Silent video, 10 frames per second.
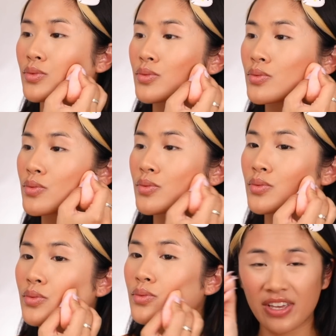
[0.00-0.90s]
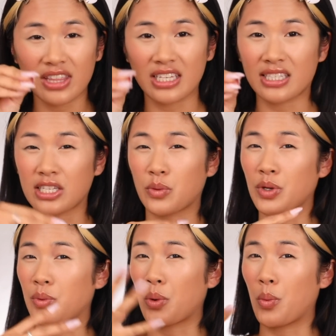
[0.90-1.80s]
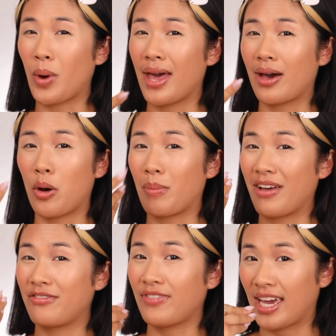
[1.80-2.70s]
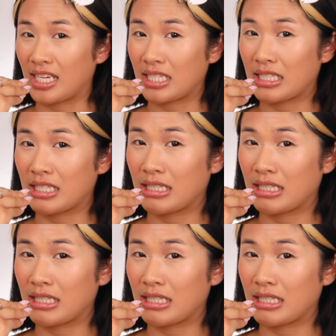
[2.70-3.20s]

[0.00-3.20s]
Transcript: pure, I think these days I wouldn't want to wear that on my face.